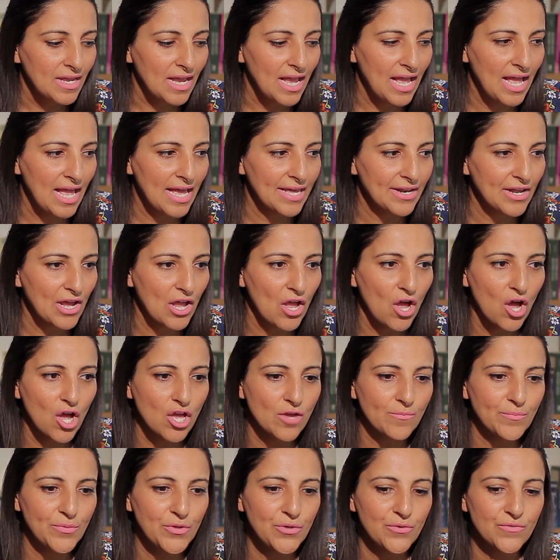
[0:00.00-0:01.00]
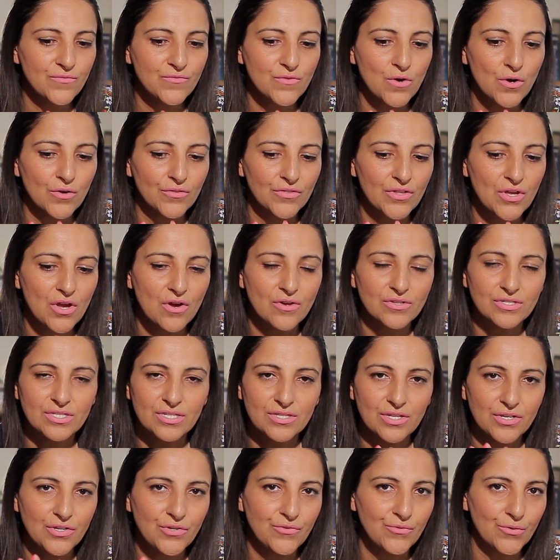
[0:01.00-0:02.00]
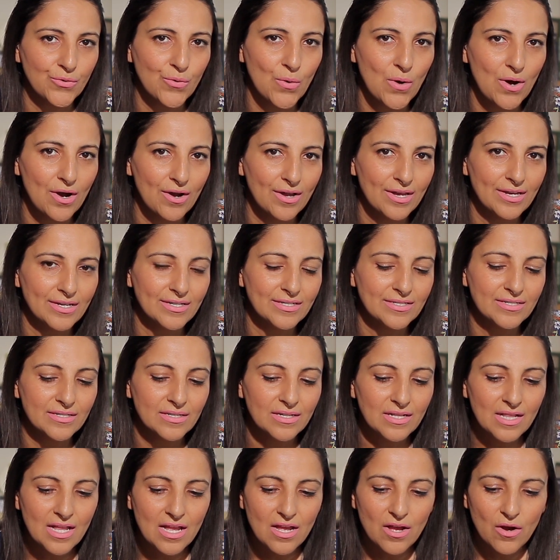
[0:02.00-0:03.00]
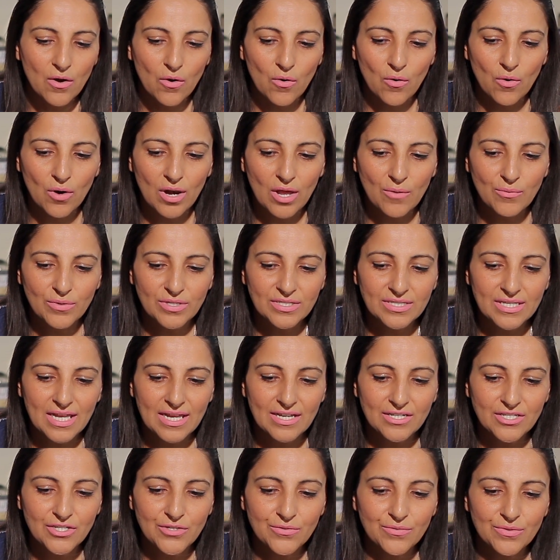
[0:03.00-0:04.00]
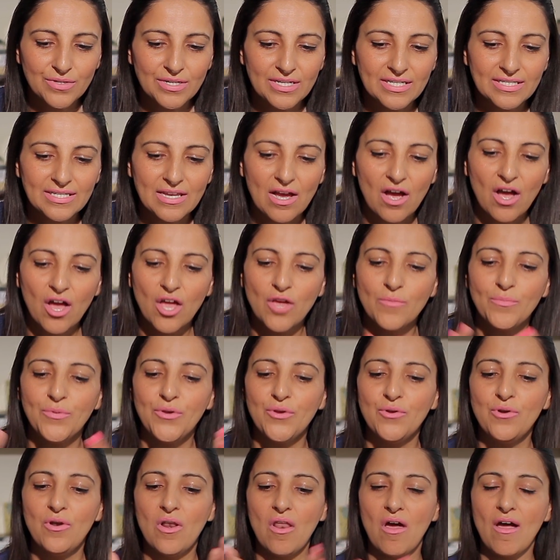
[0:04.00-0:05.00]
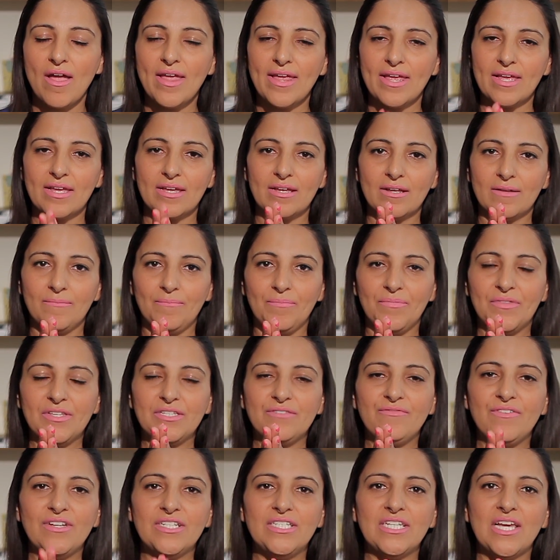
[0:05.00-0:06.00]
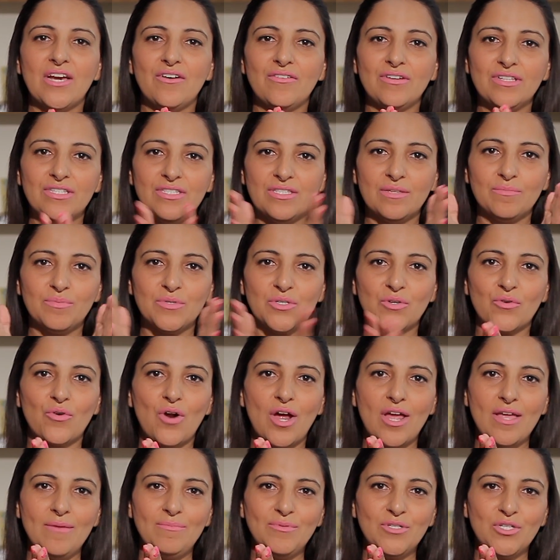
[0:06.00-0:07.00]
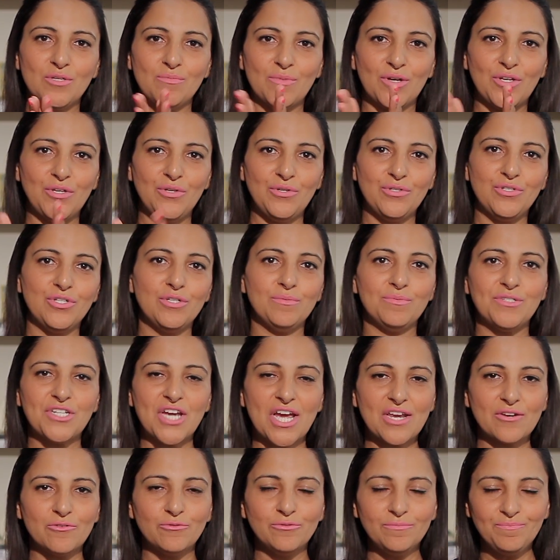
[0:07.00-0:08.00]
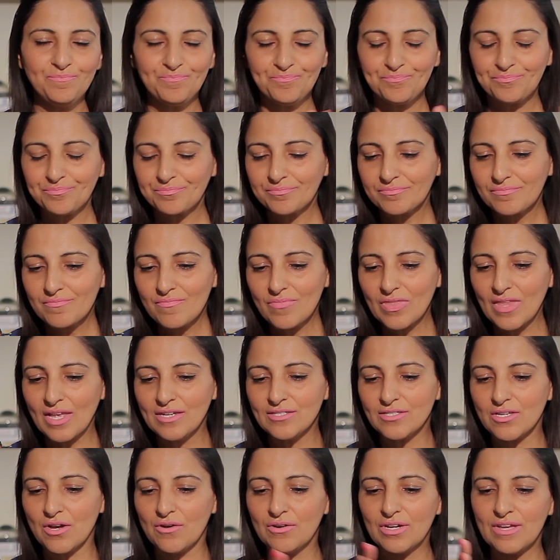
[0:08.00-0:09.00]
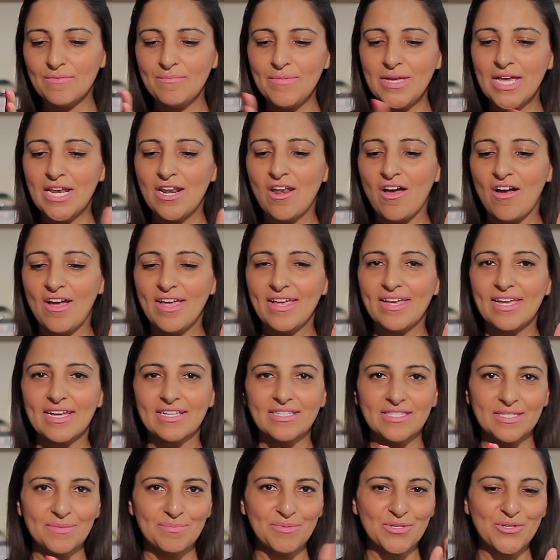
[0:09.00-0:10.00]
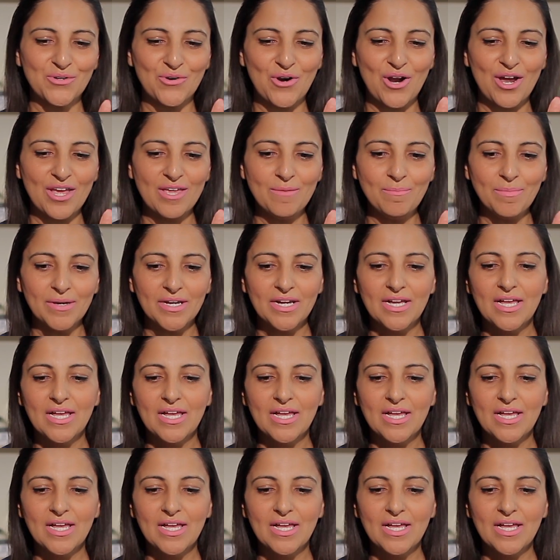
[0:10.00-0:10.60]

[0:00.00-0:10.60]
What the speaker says: And I hope you've got the answer that you required. All I will say to you is I hope you like this video and subscribe to my YouTube channel. So give me a like and subscribe.